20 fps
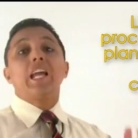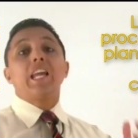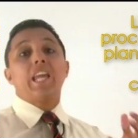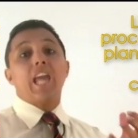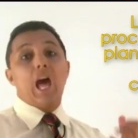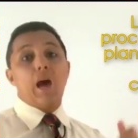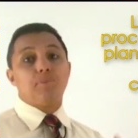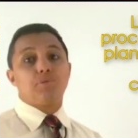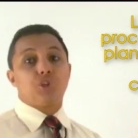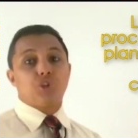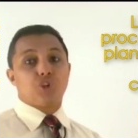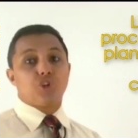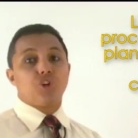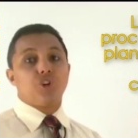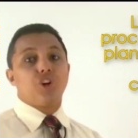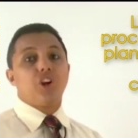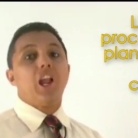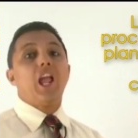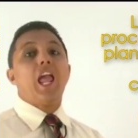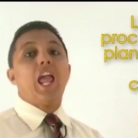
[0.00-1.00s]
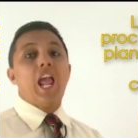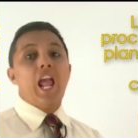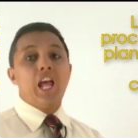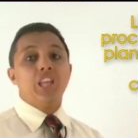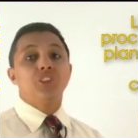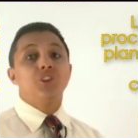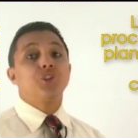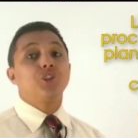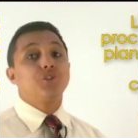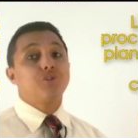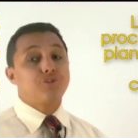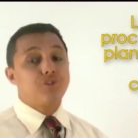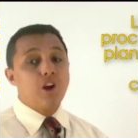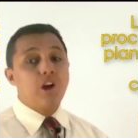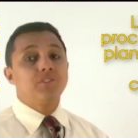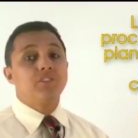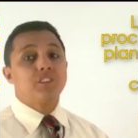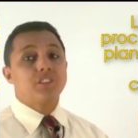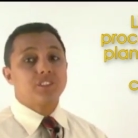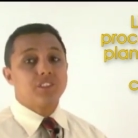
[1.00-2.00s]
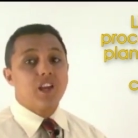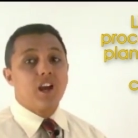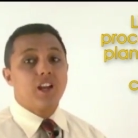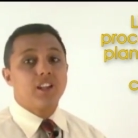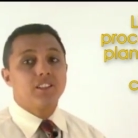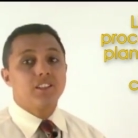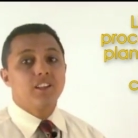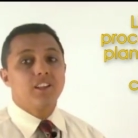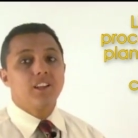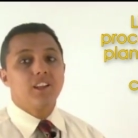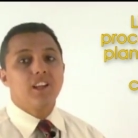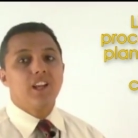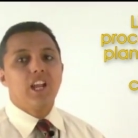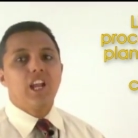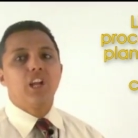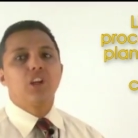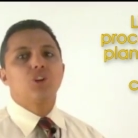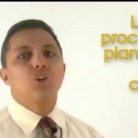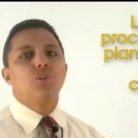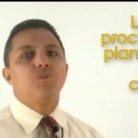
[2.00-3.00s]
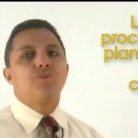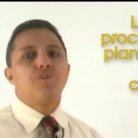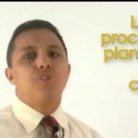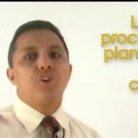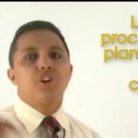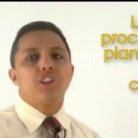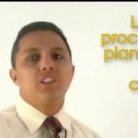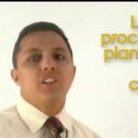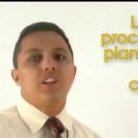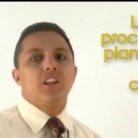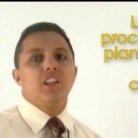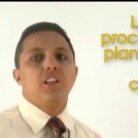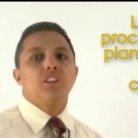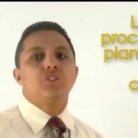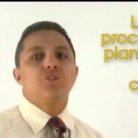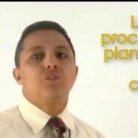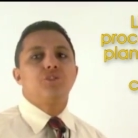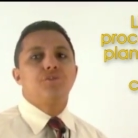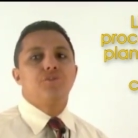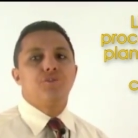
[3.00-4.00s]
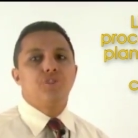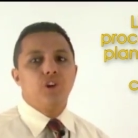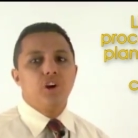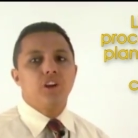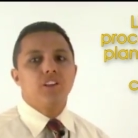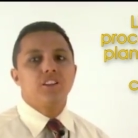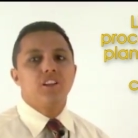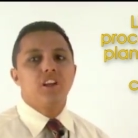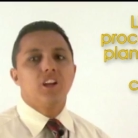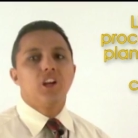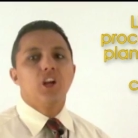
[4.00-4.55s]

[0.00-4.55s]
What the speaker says: capture energy from the sun and convert it into food